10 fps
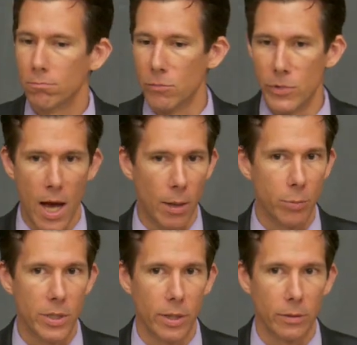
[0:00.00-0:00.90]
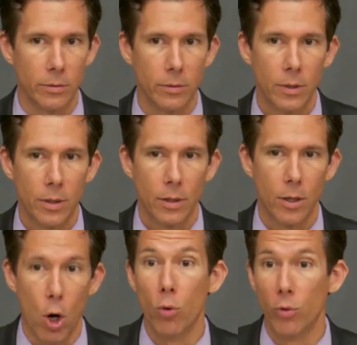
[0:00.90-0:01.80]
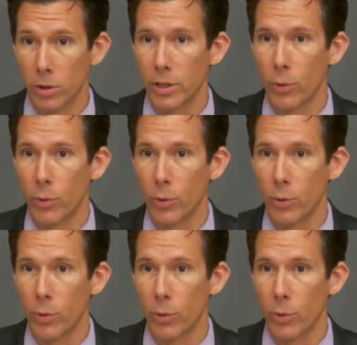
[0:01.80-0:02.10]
not being overtly